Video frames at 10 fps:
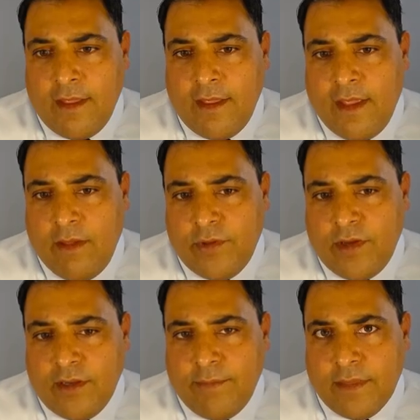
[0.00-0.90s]
And we
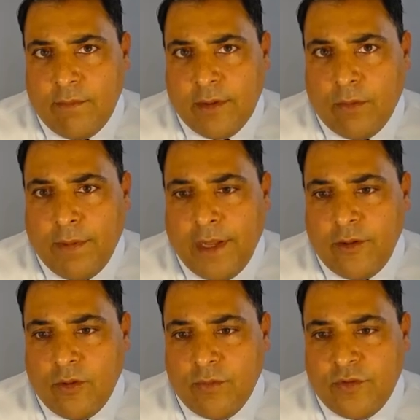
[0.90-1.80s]
talk about the
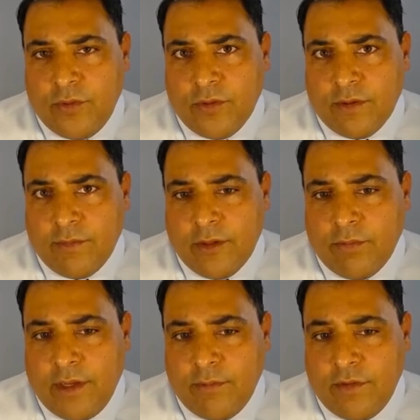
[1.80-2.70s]
microbiome. So we know that the
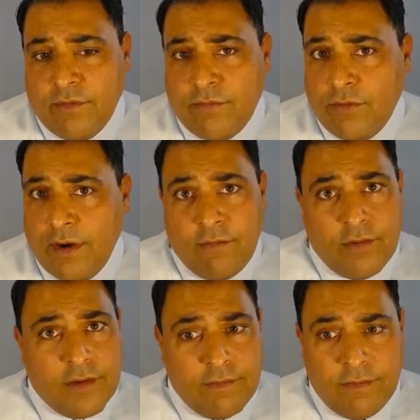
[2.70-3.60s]
microbiome is forever
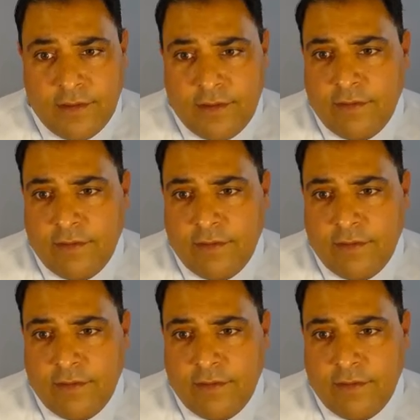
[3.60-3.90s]
different